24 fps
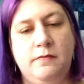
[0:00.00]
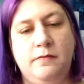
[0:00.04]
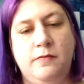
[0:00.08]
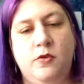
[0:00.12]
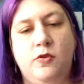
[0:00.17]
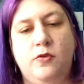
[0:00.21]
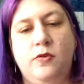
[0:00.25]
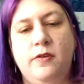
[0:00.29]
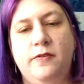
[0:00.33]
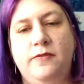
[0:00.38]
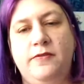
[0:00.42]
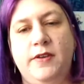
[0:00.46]

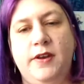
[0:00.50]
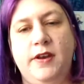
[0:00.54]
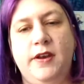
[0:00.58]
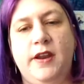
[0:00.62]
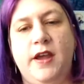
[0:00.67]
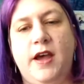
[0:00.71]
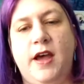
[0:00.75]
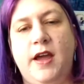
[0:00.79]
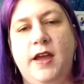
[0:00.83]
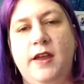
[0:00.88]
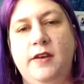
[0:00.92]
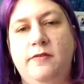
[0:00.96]
orphan
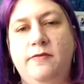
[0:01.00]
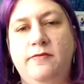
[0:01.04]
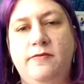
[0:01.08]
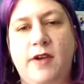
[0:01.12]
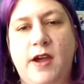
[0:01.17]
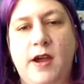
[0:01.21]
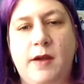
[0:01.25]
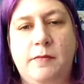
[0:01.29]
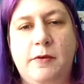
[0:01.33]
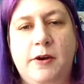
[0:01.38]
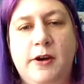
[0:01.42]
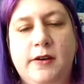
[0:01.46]
dyed
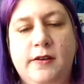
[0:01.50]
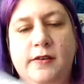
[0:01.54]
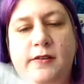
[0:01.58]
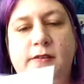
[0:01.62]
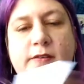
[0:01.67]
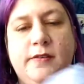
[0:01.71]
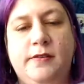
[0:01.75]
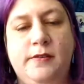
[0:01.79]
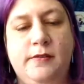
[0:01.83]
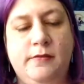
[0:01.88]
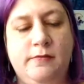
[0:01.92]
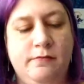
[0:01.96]

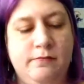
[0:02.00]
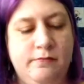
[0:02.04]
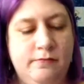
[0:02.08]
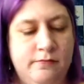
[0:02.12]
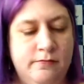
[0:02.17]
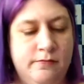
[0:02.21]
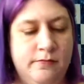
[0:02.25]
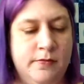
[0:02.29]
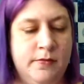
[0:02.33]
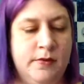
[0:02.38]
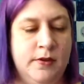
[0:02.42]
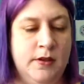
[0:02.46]
fabrics,
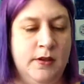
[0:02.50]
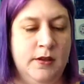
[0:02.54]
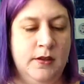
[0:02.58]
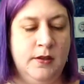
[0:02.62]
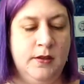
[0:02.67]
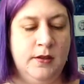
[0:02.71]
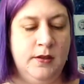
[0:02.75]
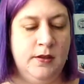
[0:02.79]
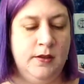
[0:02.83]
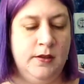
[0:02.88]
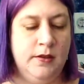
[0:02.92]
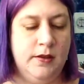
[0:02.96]

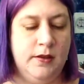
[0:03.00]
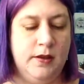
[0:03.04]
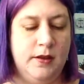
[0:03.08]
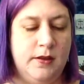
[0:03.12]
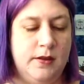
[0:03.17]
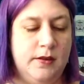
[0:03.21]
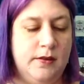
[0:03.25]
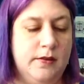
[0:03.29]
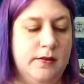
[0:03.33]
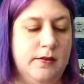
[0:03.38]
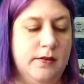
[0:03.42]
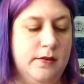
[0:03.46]

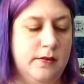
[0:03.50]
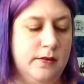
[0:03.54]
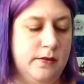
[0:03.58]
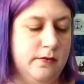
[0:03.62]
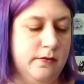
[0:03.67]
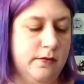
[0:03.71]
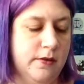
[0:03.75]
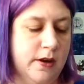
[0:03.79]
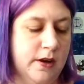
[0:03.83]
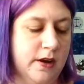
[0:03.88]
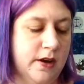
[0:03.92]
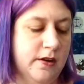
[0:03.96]
and
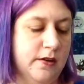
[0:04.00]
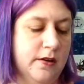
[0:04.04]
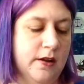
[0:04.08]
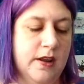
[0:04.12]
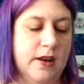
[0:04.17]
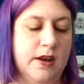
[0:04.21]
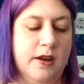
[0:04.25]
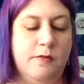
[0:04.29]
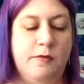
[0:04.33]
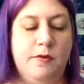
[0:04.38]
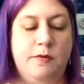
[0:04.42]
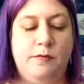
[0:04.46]
did
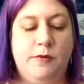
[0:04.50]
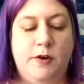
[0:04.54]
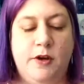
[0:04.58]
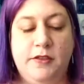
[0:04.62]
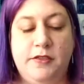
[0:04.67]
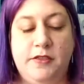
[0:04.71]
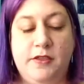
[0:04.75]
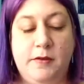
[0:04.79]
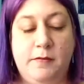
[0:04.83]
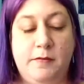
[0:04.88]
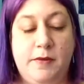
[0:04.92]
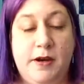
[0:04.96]
anyone
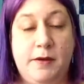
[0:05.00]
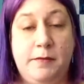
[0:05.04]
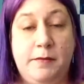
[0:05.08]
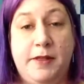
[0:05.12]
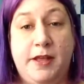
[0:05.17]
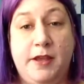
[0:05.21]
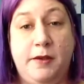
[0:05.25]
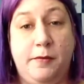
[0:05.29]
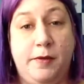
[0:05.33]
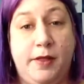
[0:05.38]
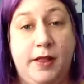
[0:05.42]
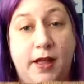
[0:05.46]
want them? And I'm
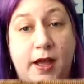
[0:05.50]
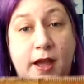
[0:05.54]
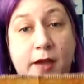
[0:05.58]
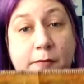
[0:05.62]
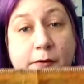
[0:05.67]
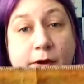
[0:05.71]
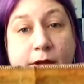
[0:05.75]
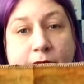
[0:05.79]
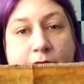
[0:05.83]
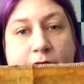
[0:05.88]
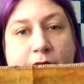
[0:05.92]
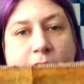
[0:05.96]
like, well, I
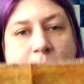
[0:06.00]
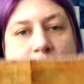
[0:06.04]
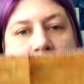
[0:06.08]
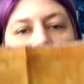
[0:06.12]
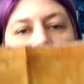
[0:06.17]
want them.